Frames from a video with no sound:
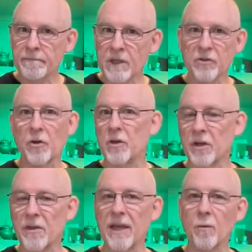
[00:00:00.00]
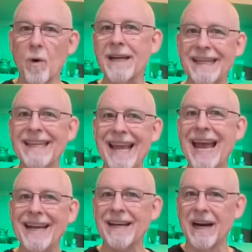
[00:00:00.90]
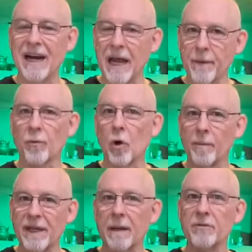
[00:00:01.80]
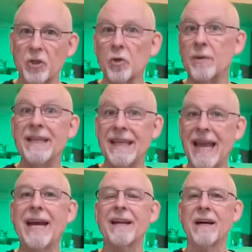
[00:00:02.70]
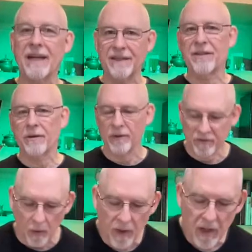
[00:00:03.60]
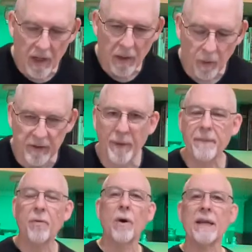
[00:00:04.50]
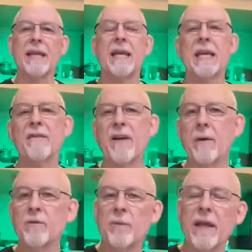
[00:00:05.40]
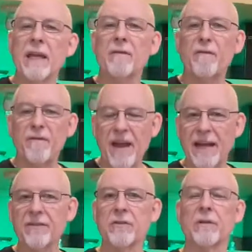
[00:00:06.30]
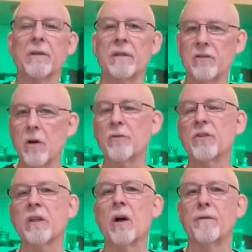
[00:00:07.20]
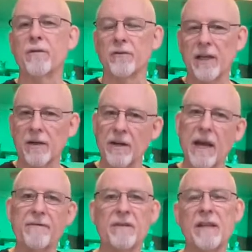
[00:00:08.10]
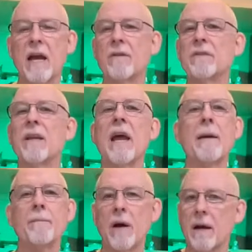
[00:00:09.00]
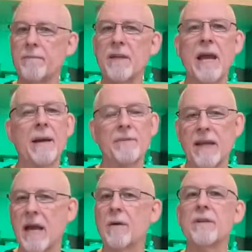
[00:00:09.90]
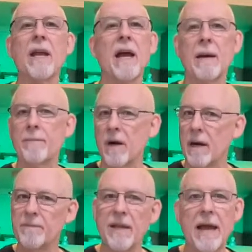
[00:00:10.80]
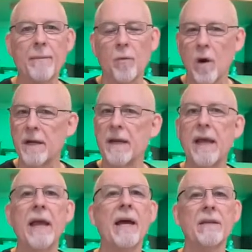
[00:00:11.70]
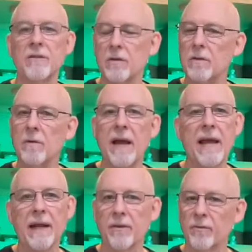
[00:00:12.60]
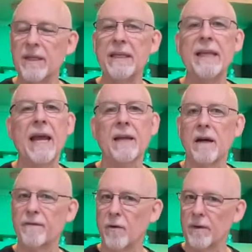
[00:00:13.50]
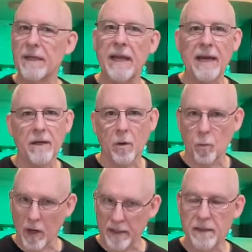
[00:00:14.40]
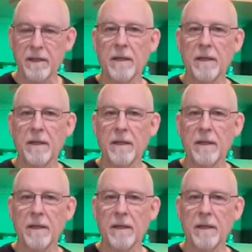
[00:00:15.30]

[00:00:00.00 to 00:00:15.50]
So you could think one E and the roll becomes two E and etc. So what's my point? If I was playing it faster, let's go slow first. I could have down, tap, up, tap, down, tap, up, tap, 1 and 2 and 3 E and 4 E and 1.